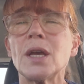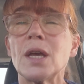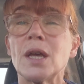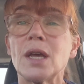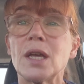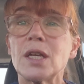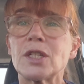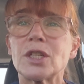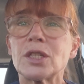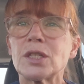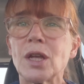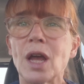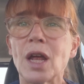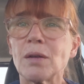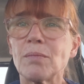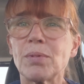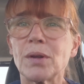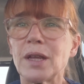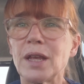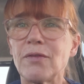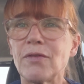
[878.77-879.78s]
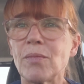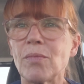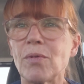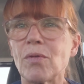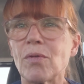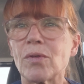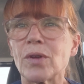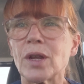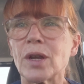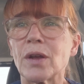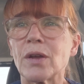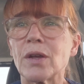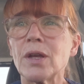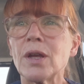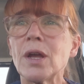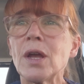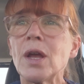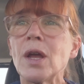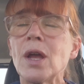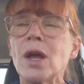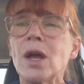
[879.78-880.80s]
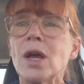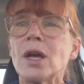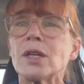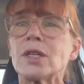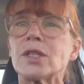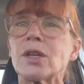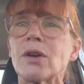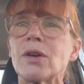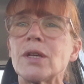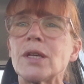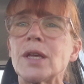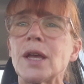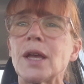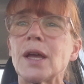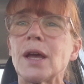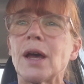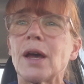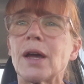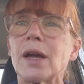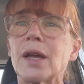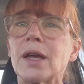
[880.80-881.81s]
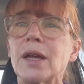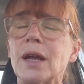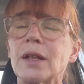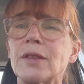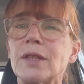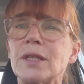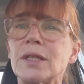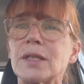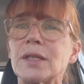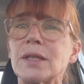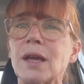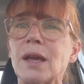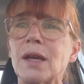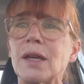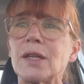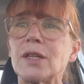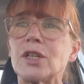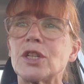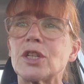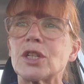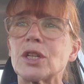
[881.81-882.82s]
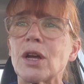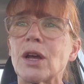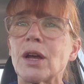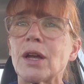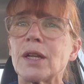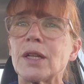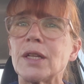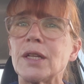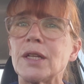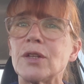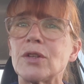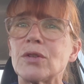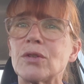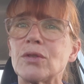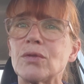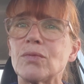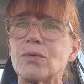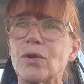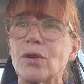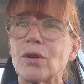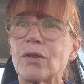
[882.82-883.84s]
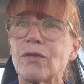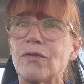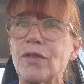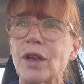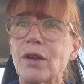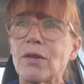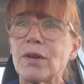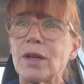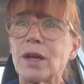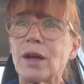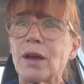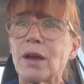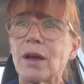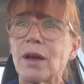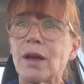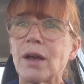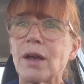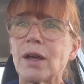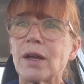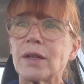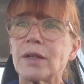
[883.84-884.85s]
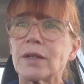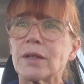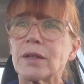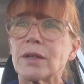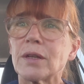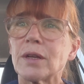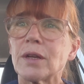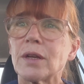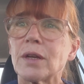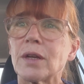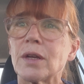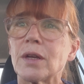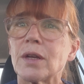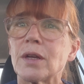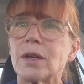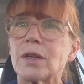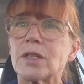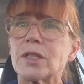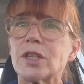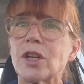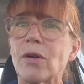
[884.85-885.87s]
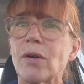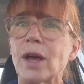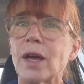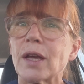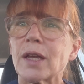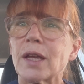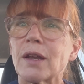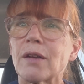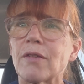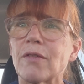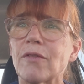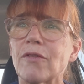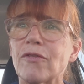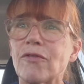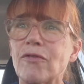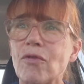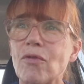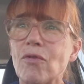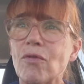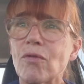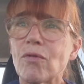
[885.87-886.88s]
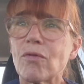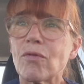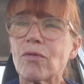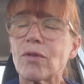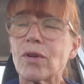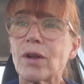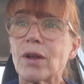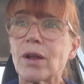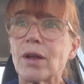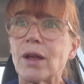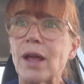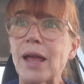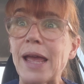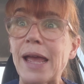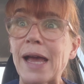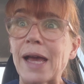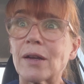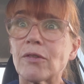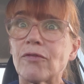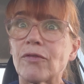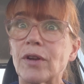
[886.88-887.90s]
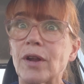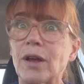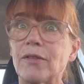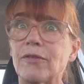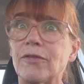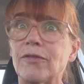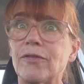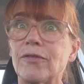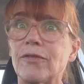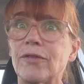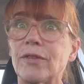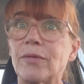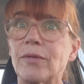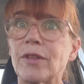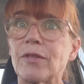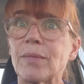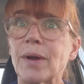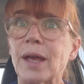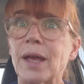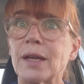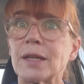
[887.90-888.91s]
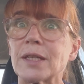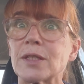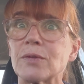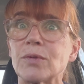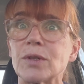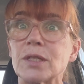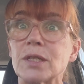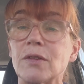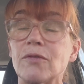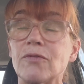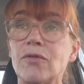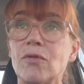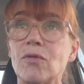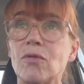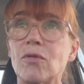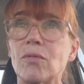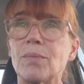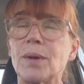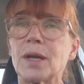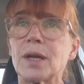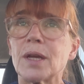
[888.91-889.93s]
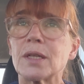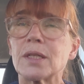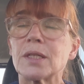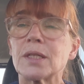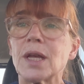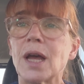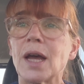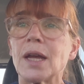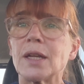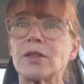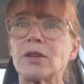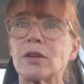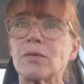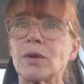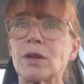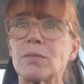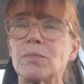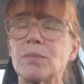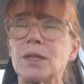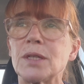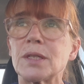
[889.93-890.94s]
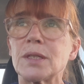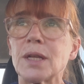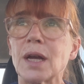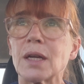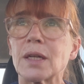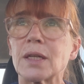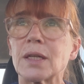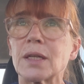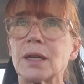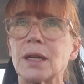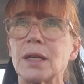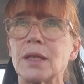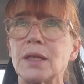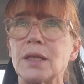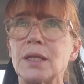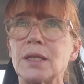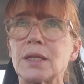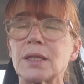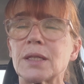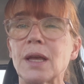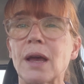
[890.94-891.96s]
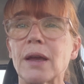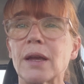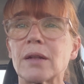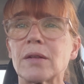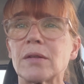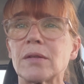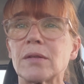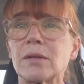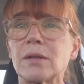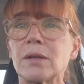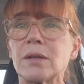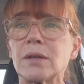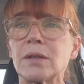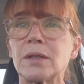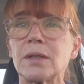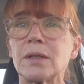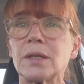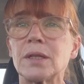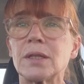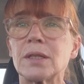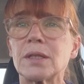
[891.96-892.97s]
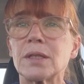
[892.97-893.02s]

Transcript: It's just unbelievable, So yeah, at this stage I need to work very hard so I can fall out of love with my ex once and for all, because I don't want to be stuck in this cycle and